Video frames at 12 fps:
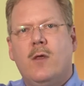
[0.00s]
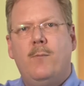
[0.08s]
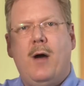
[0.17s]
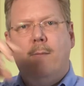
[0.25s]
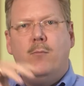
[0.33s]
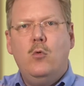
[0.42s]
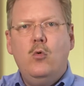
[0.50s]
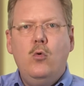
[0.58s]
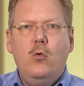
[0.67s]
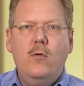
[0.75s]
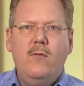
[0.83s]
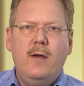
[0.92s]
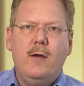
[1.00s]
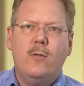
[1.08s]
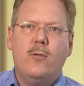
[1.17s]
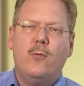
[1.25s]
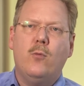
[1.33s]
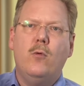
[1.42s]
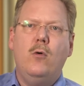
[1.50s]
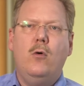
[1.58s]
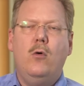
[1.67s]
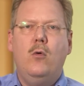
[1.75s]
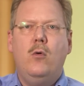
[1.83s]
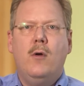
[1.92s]
by moving
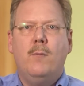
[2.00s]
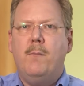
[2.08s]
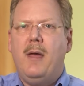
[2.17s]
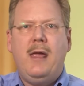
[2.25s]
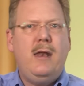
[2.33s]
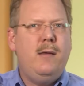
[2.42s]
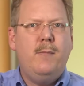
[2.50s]
through many,